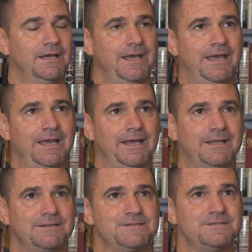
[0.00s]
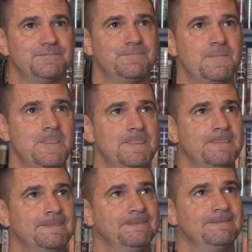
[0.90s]
And
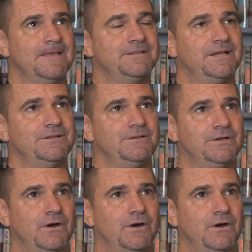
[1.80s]
then,